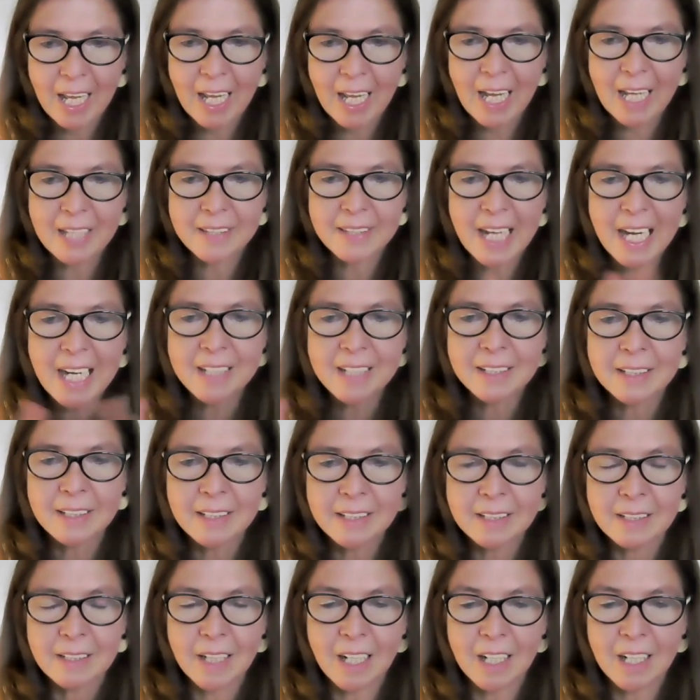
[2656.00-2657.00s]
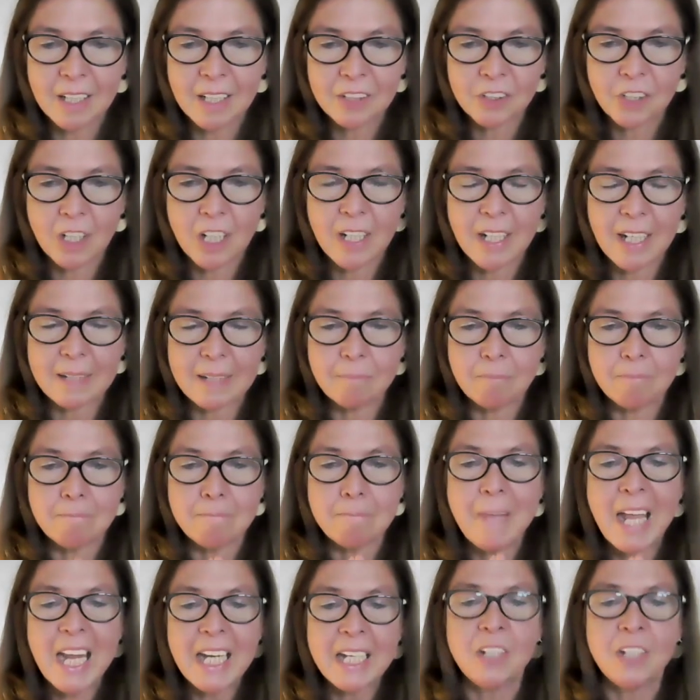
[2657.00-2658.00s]
there's uh,
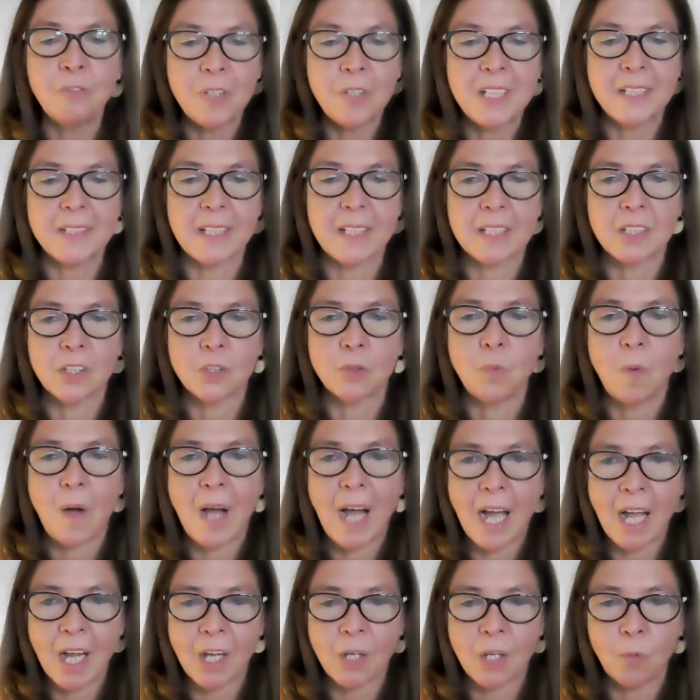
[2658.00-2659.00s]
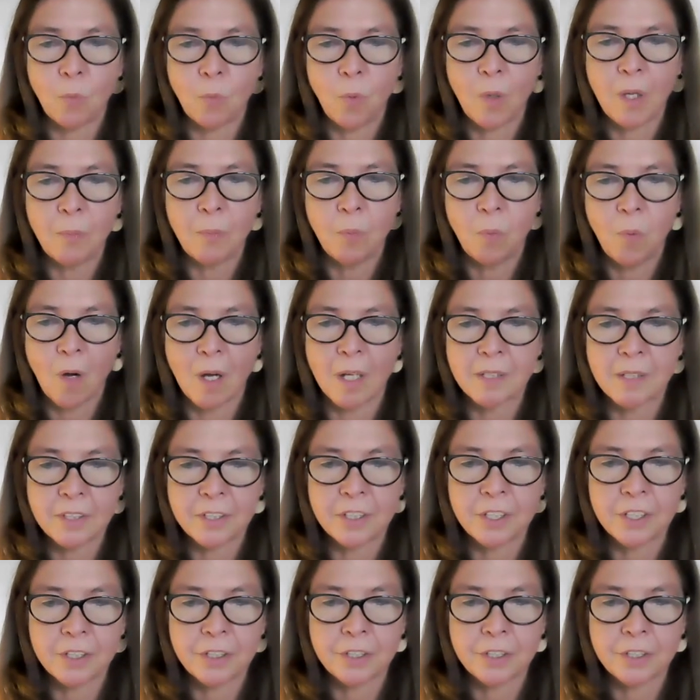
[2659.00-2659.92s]
many reasons why we want